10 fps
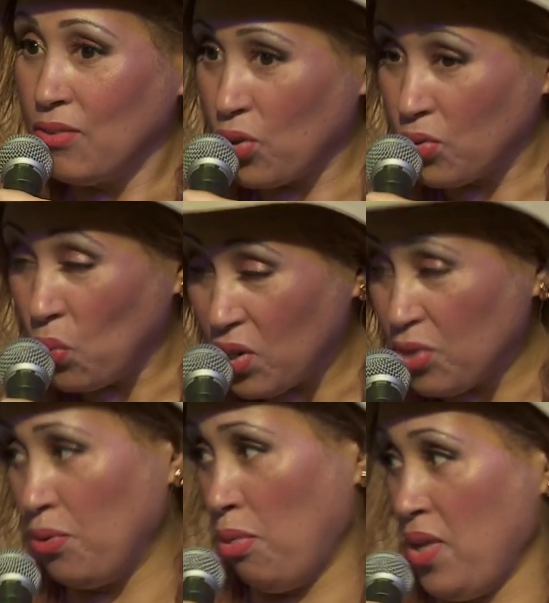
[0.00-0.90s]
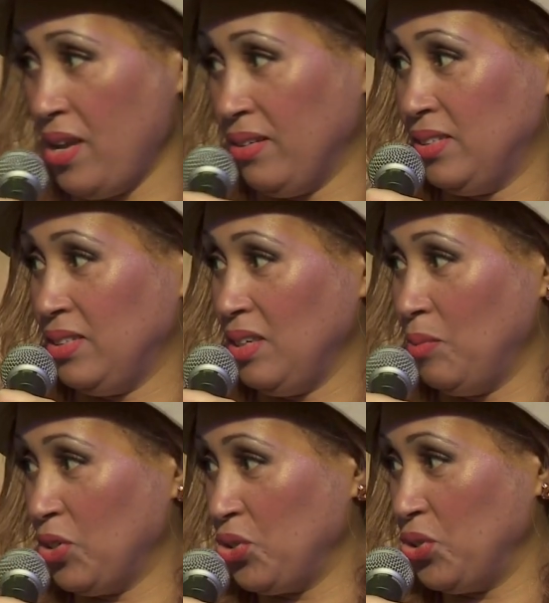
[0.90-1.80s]
heard wonderful things
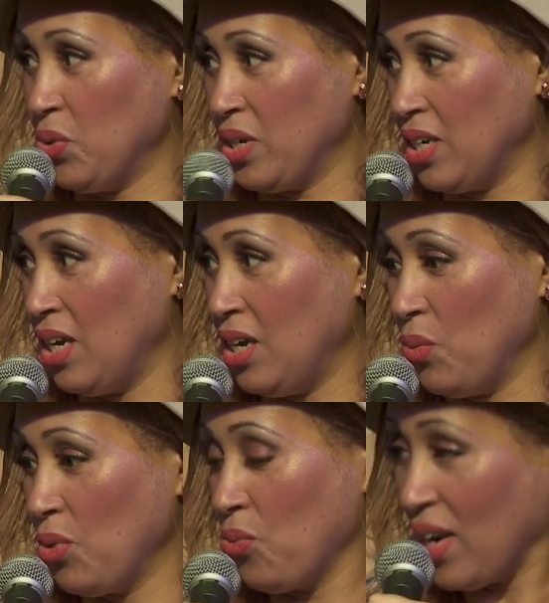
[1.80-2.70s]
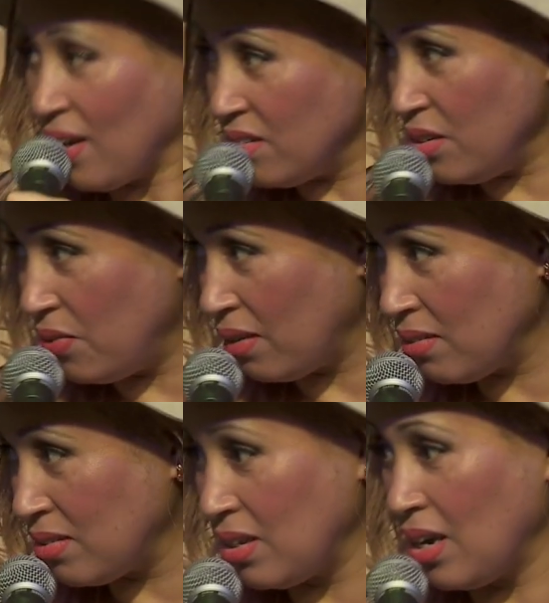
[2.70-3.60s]
about you're doing with Reggae
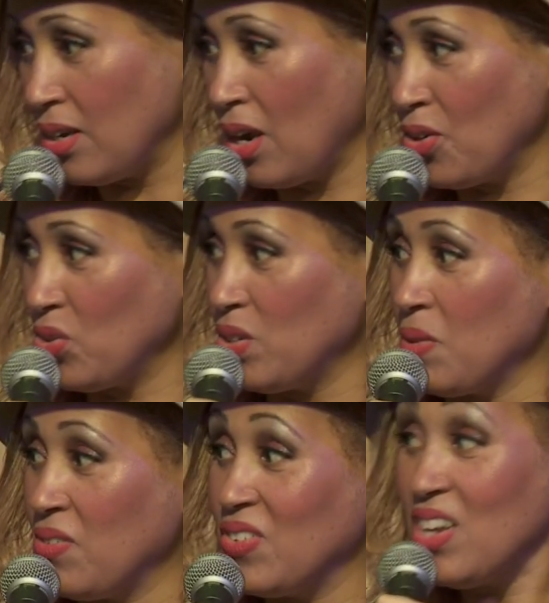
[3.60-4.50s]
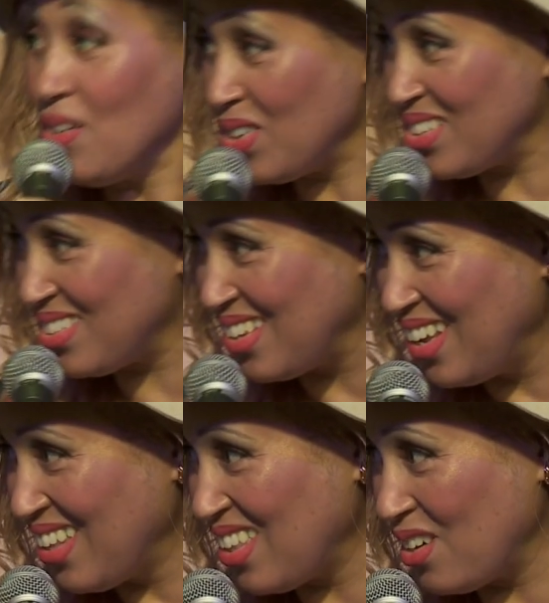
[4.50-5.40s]
Divas. I know some of the divas
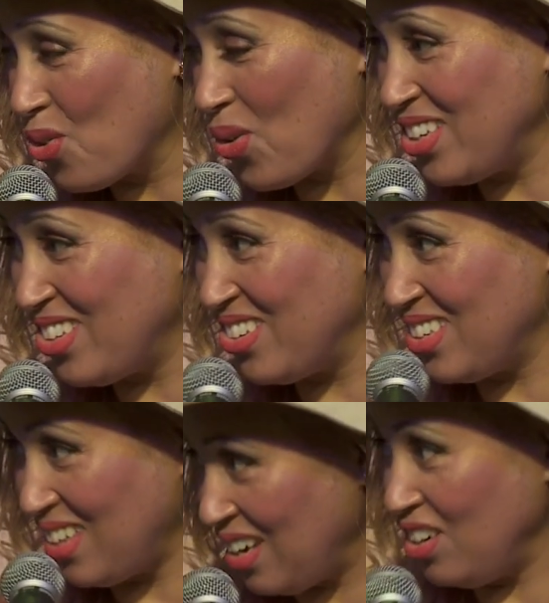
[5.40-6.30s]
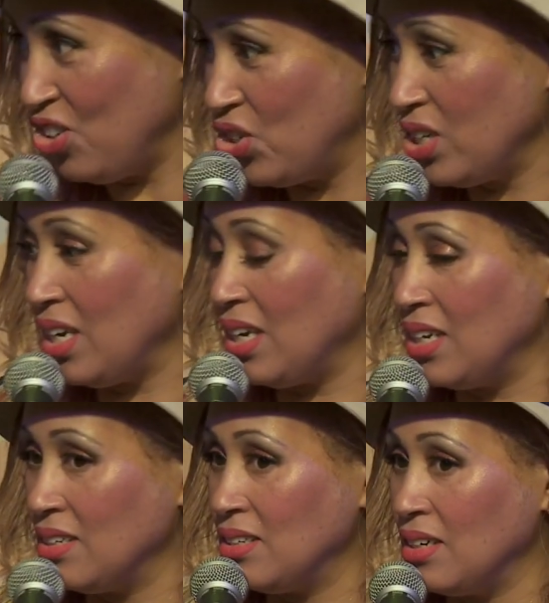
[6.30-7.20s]
that have graced your stage,
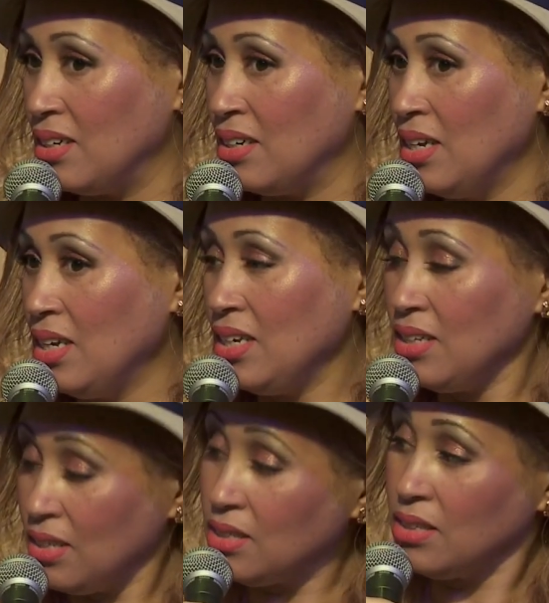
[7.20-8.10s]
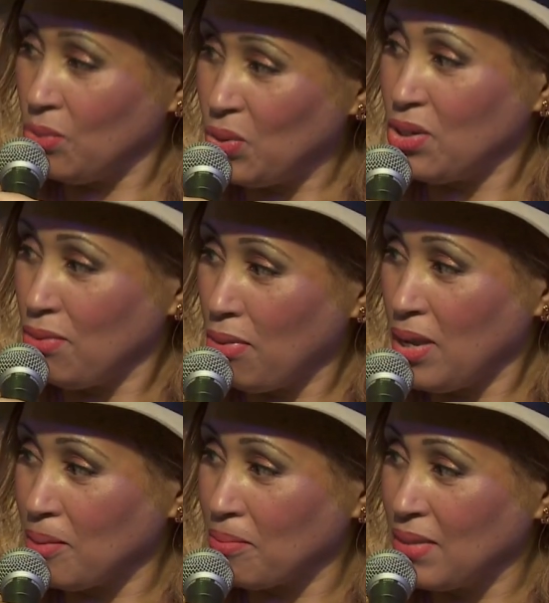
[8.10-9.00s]
and it's a wonderful
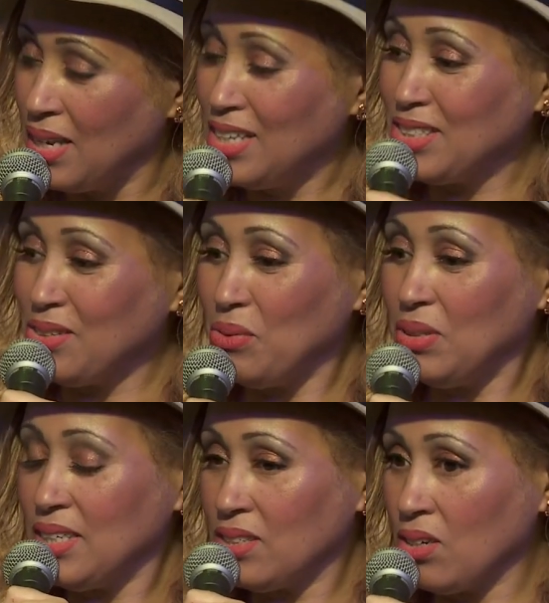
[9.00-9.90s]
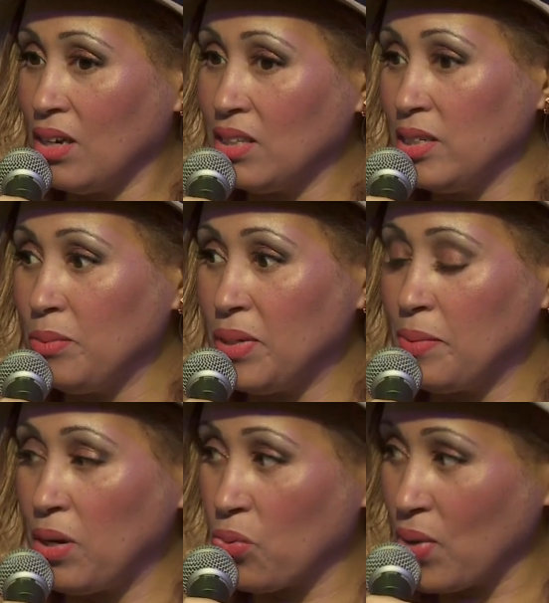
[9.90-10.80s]
thing. So let's talk a little bit
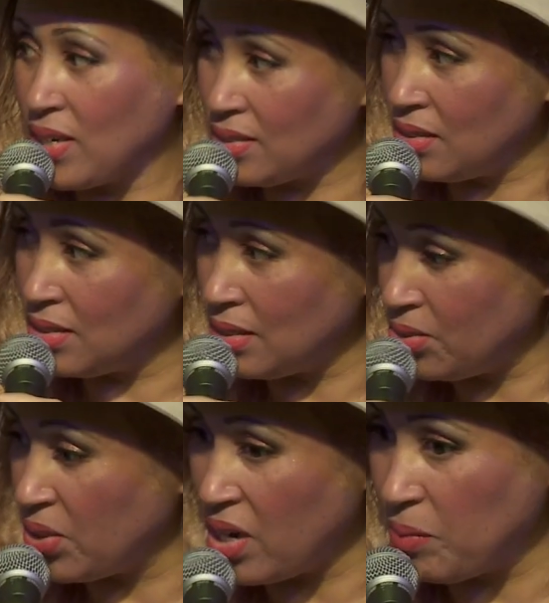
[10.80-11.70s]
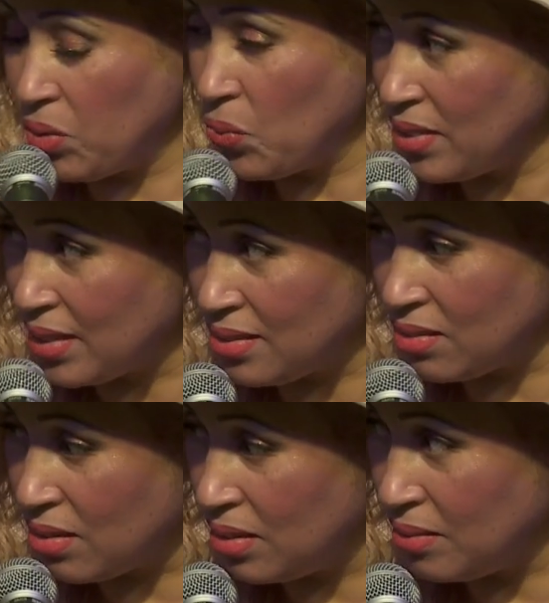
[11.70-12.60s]
about Renascence Entertainment and when that
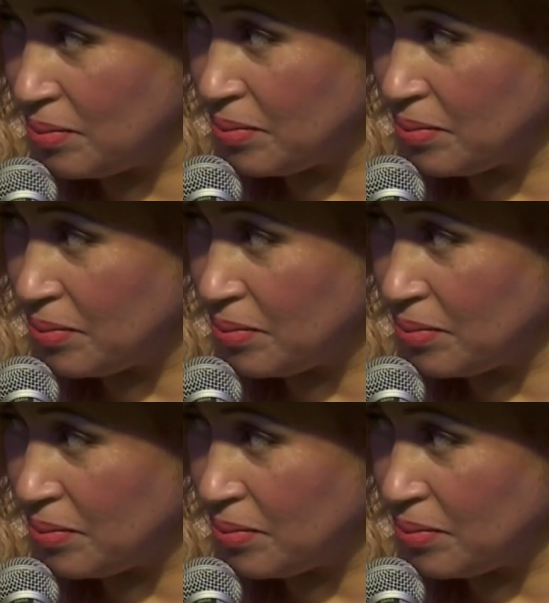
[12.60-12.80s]
started.